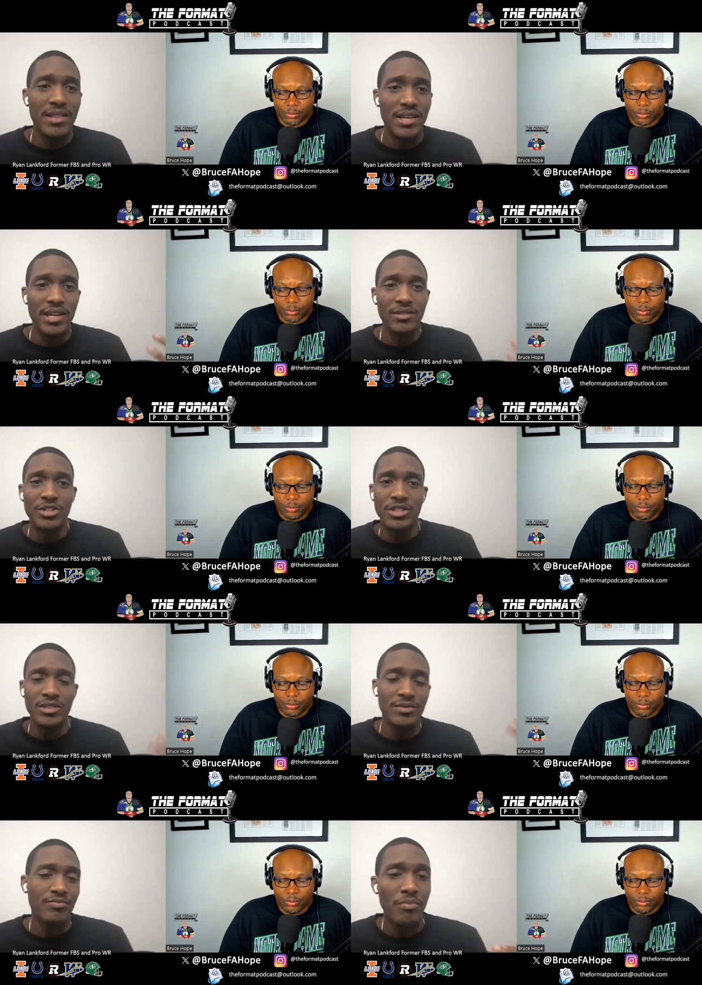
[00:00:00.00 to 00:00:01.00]
Speaker 1: work if
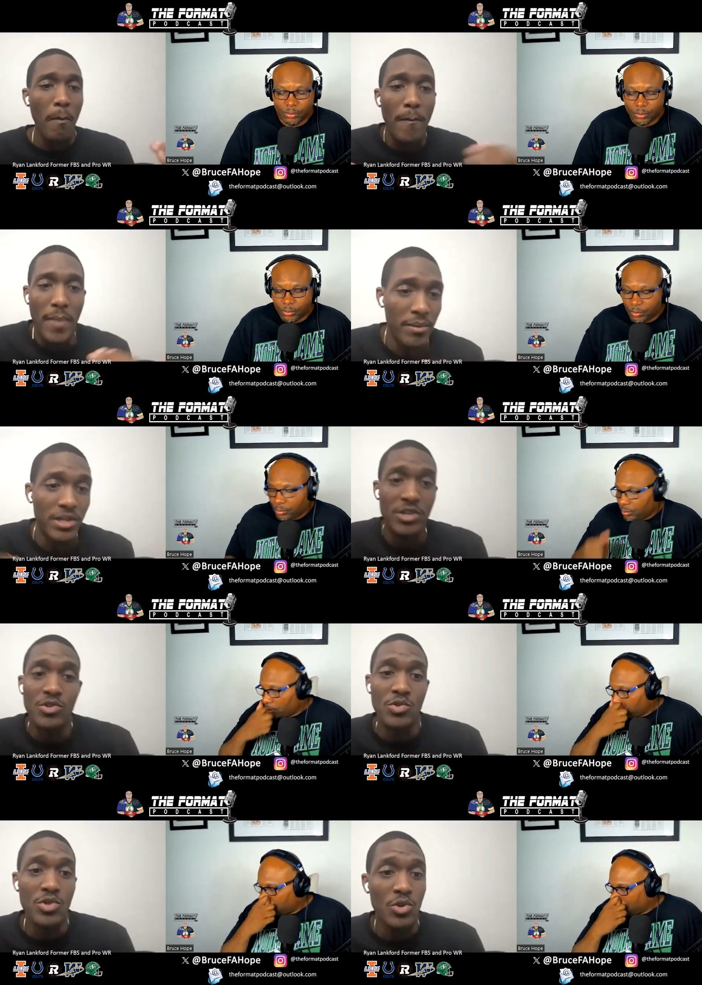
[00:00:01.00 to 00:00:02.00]
anything just
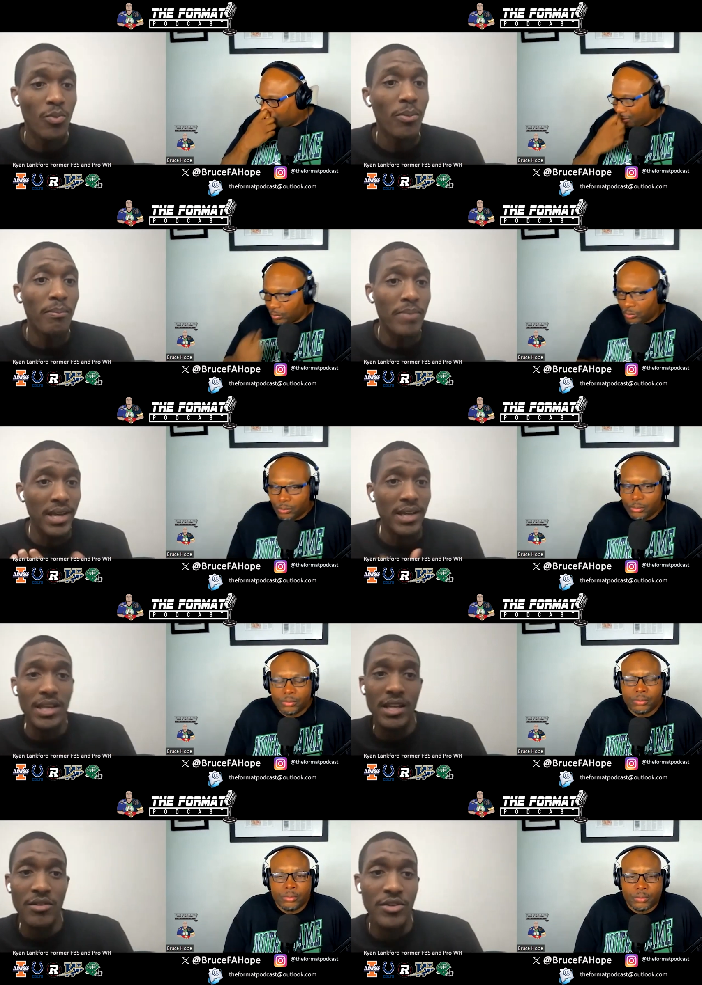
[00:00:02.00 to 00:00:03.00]
maybe he's used to
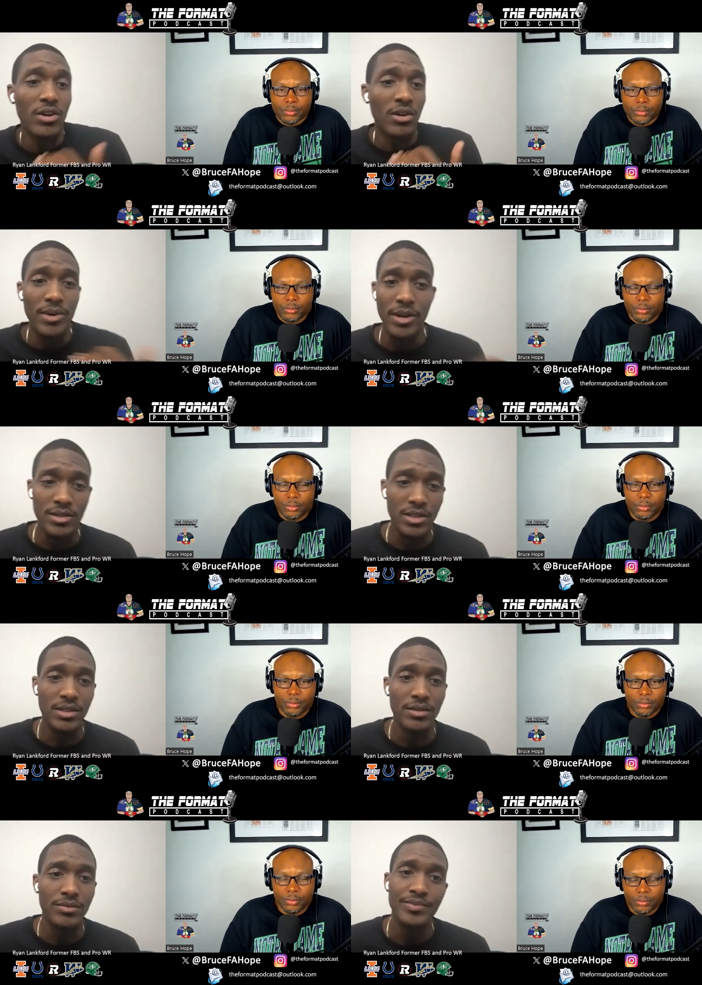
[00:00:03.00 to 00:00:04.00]
being in the
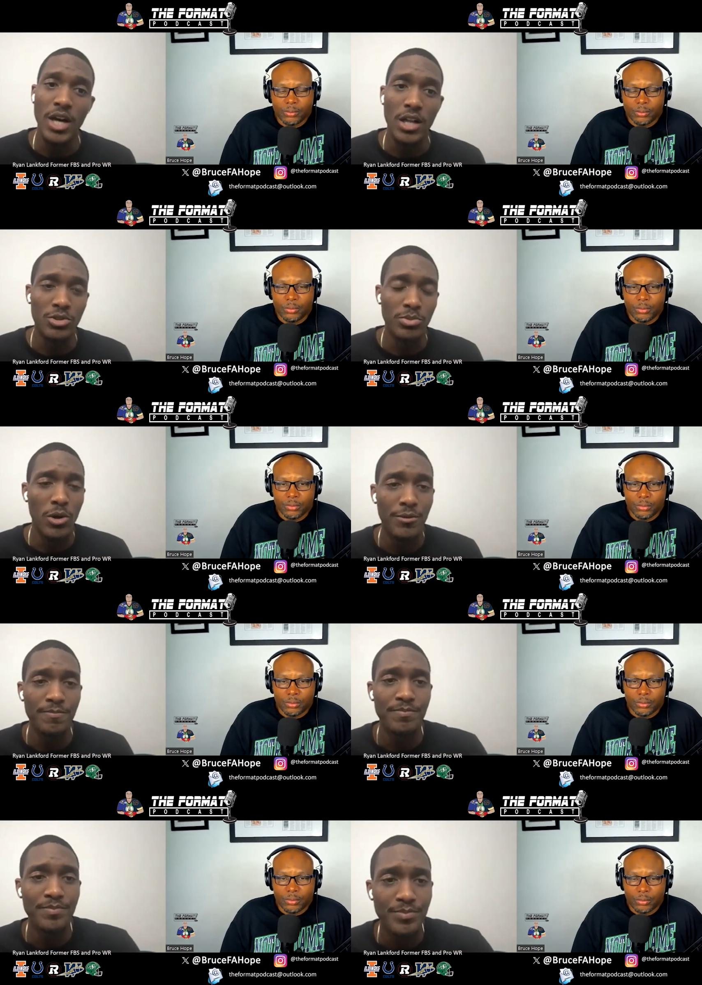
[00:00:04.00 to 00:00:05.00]
nfl compared to
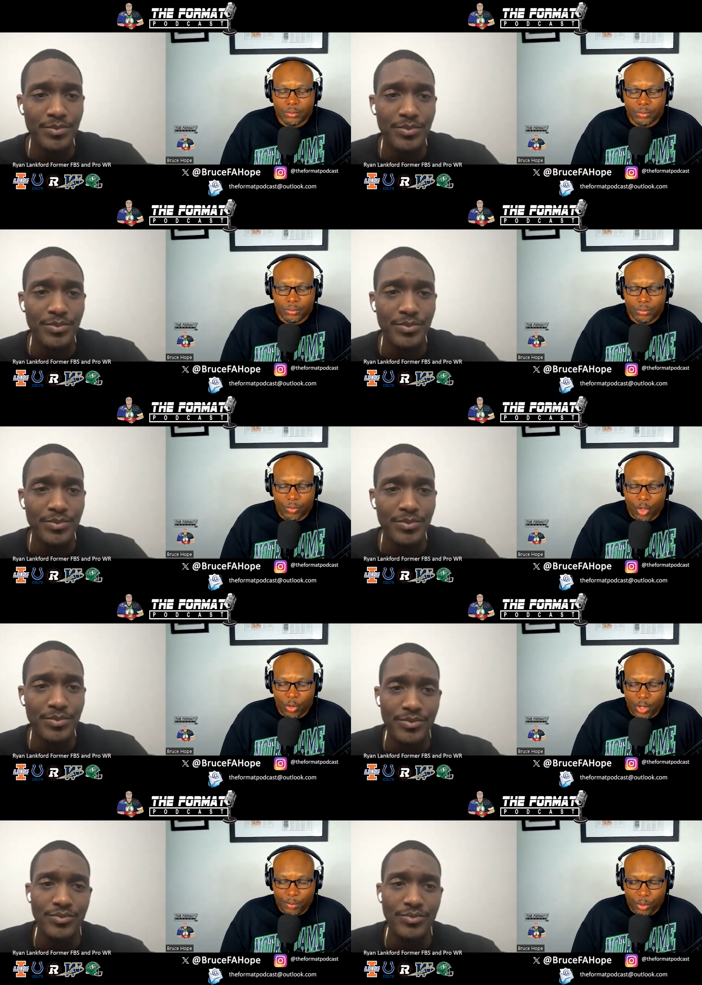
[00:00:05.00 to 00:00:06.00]
college ball
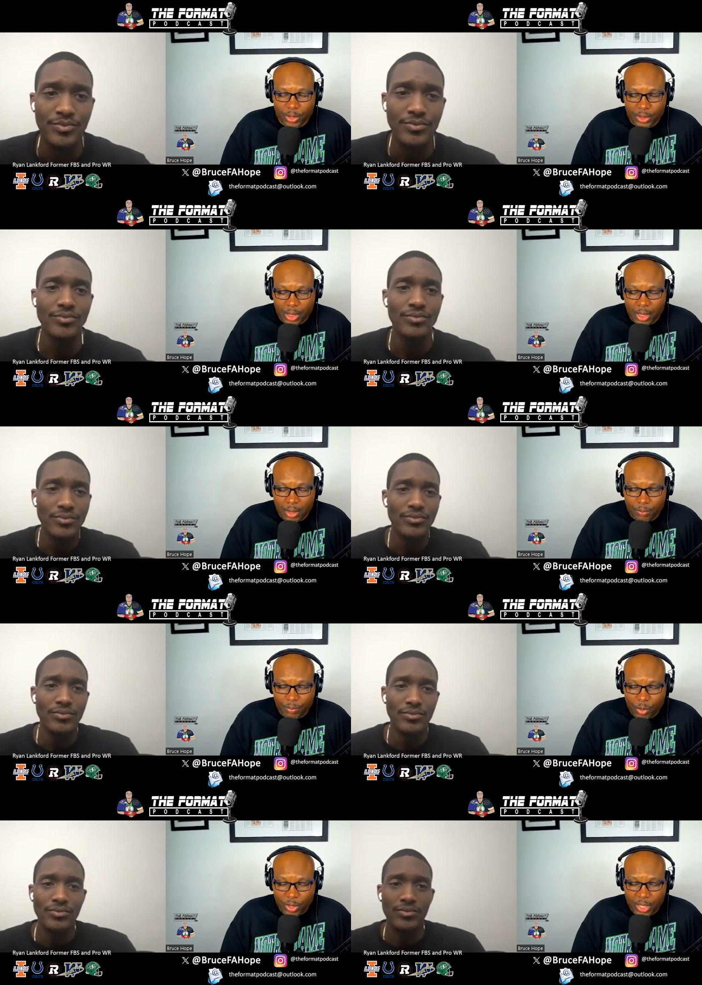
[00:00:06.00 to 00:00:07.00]
Speaker 2: great point
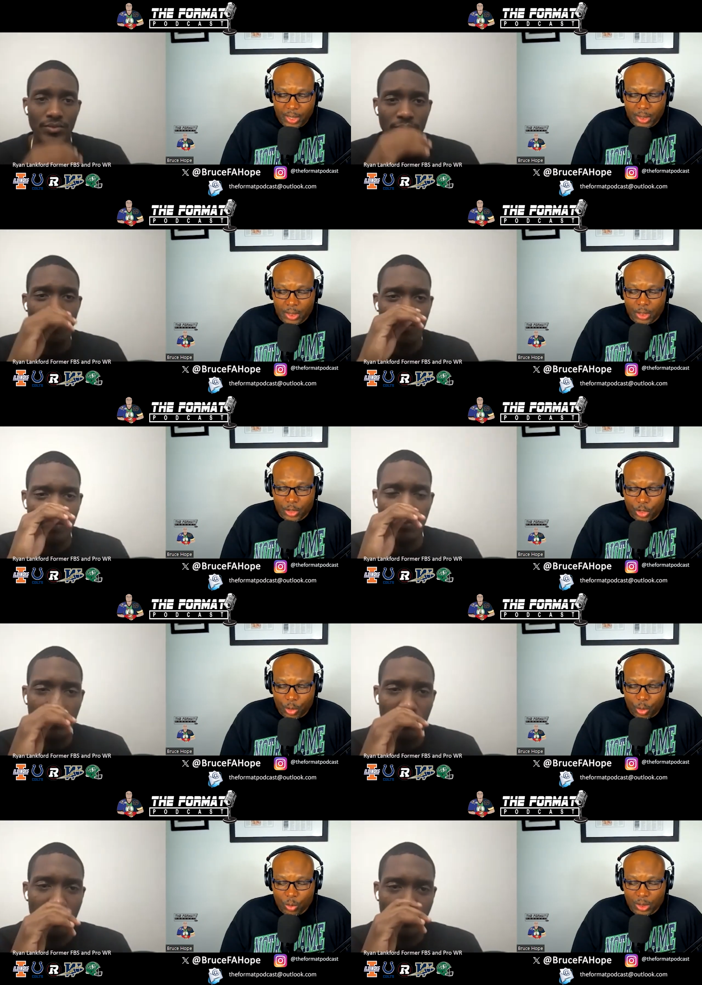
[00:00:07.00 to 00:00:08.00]
um okay
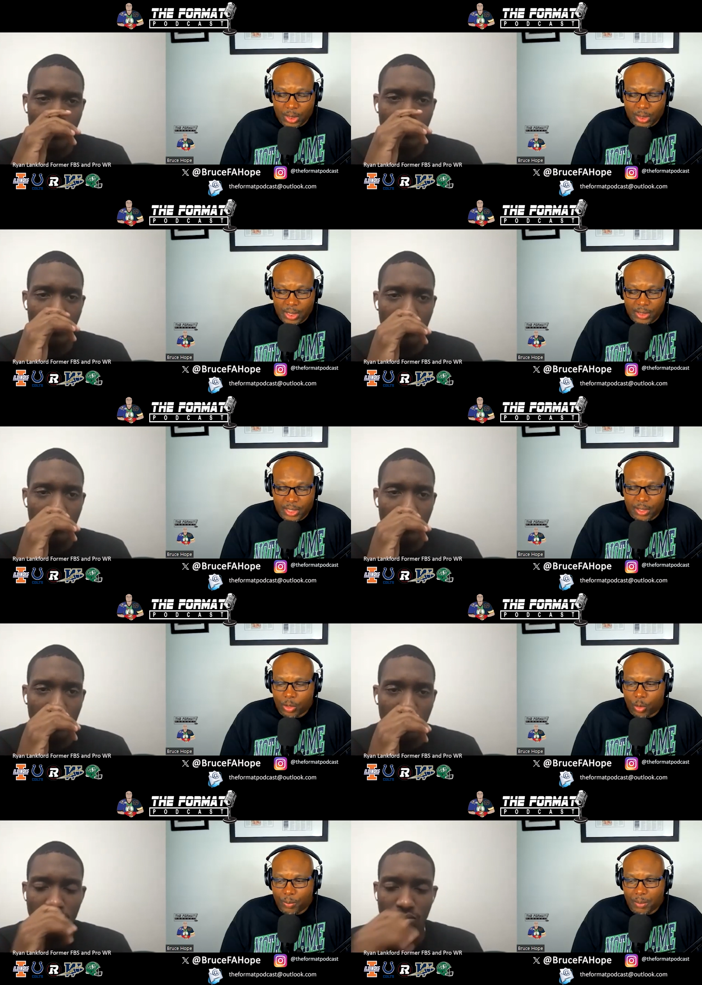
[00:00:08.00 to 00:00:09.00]
so let, us get a
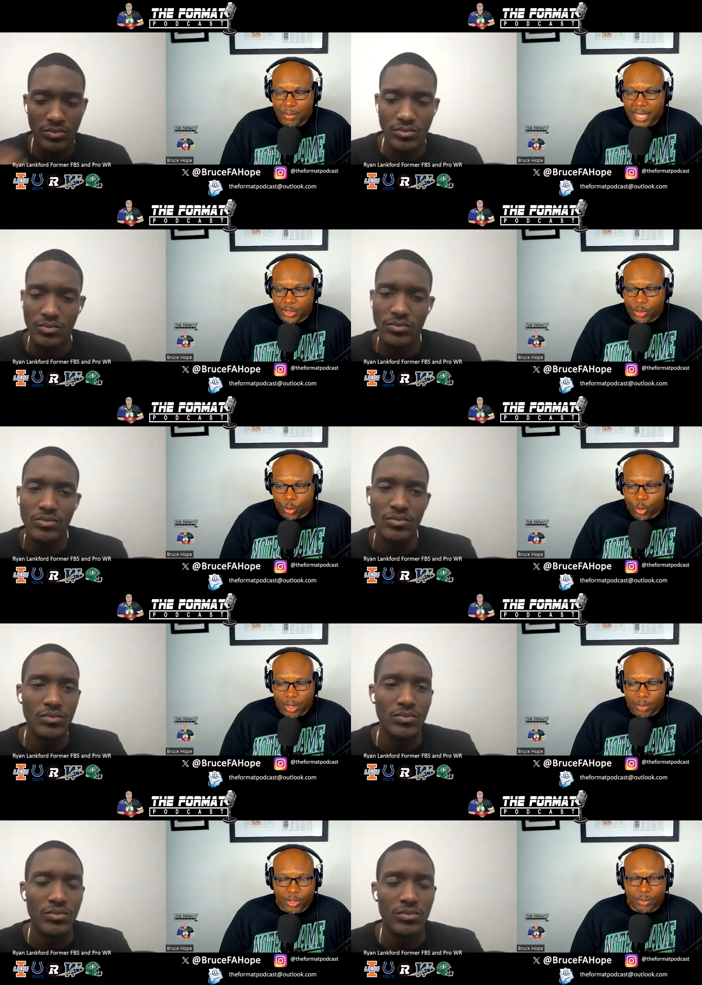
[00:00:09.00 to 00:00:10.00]
little bit back to
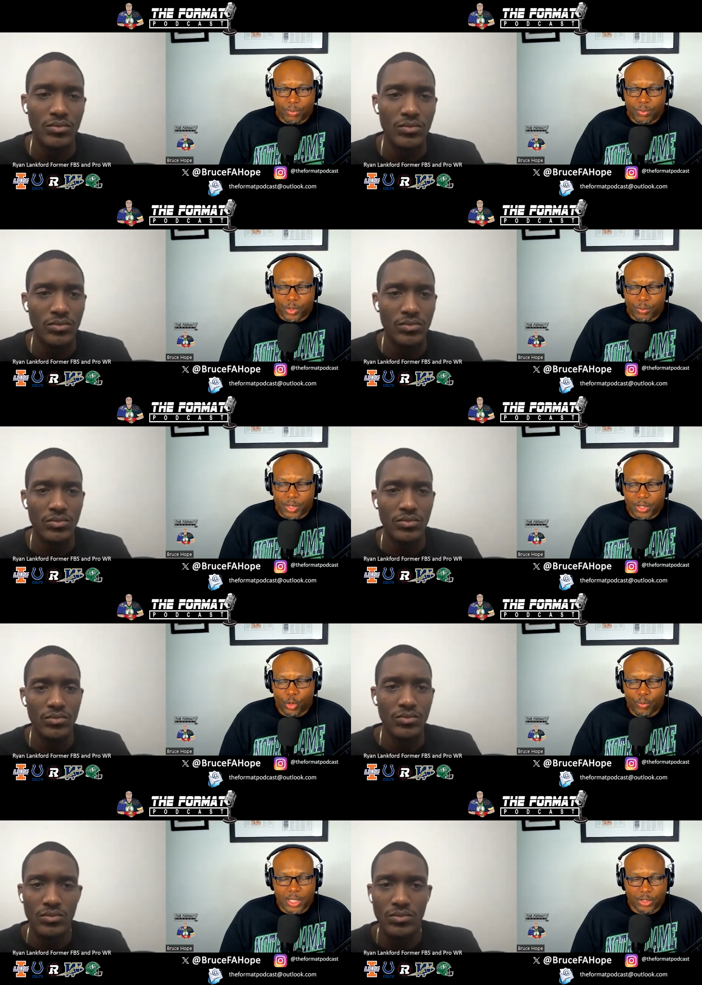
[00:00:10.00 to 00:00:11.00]
um some some things
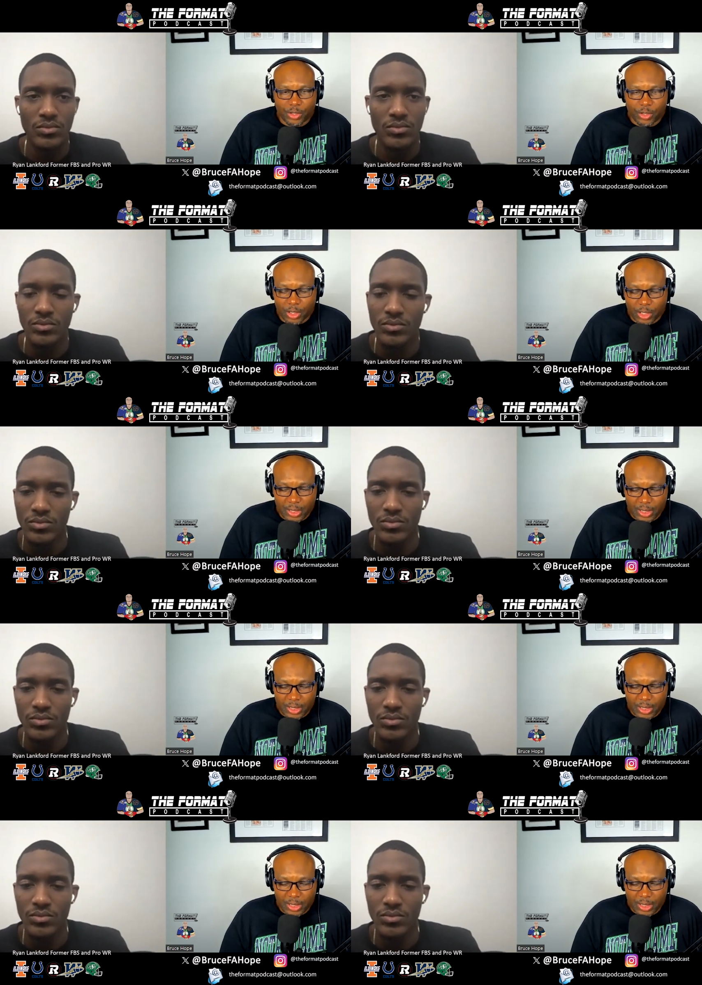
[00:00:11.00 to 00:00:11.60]
you mentioned earlier